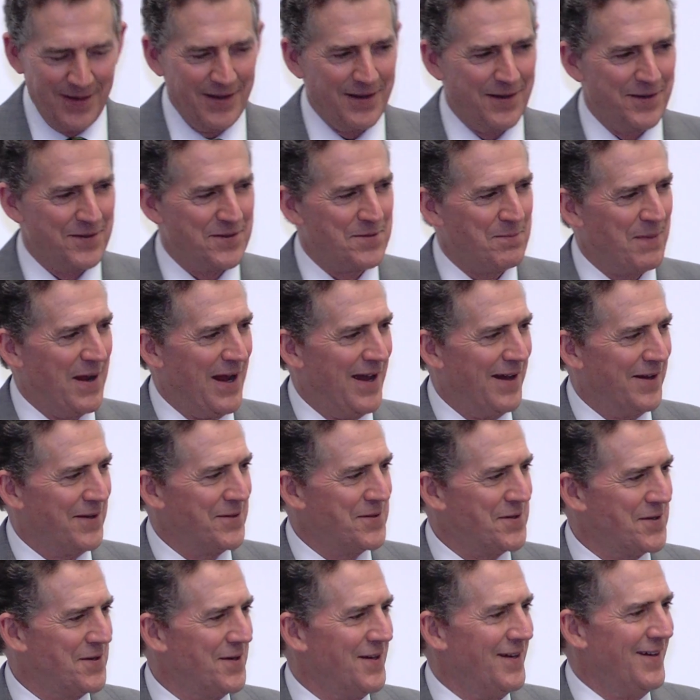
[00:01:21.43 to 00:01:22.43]
a
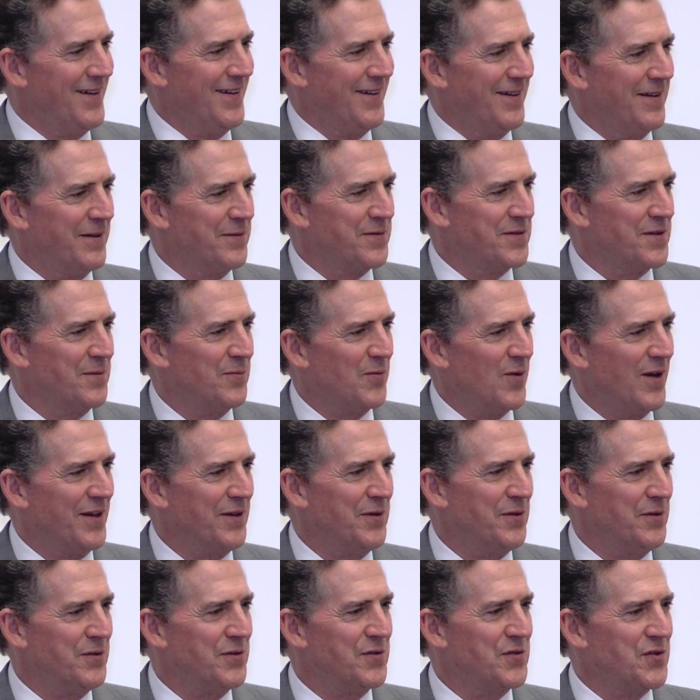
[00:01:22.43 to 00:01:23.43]
spouse of someone
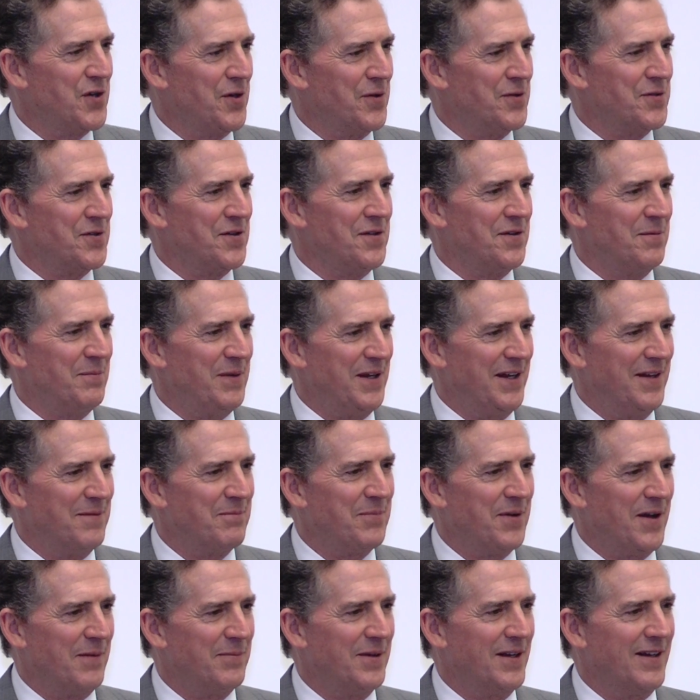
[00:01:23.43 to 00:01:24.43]
who's chosen to be in
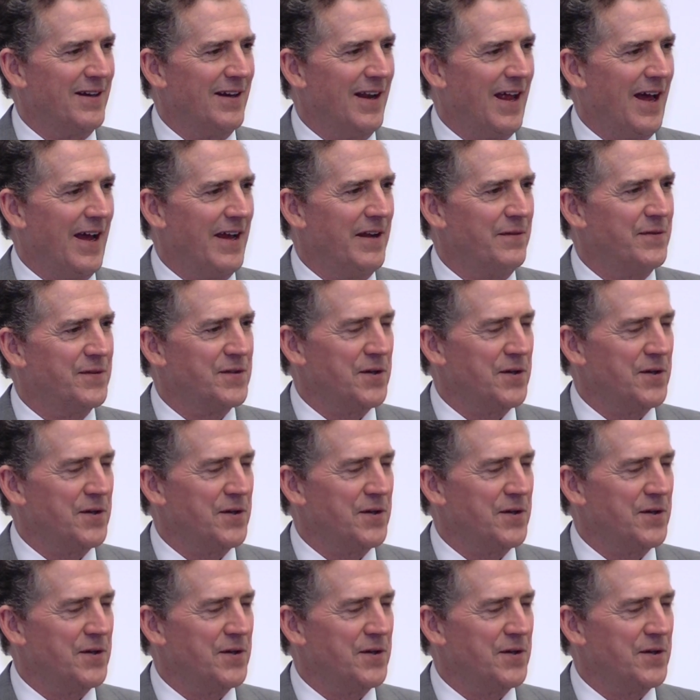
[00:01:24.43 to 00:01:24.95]
public life.